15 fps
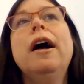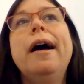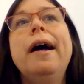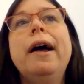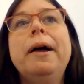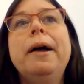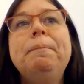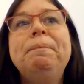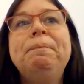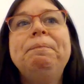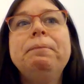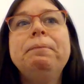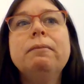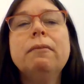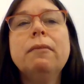And
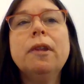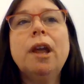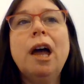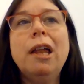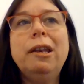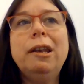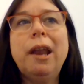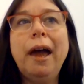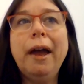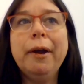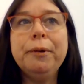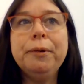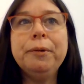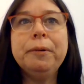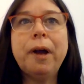now
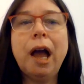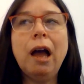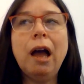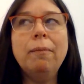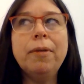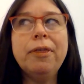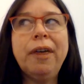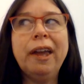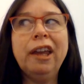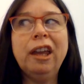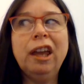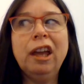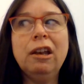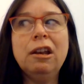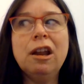I'm
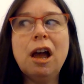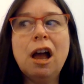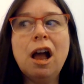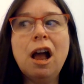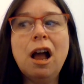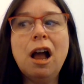thinking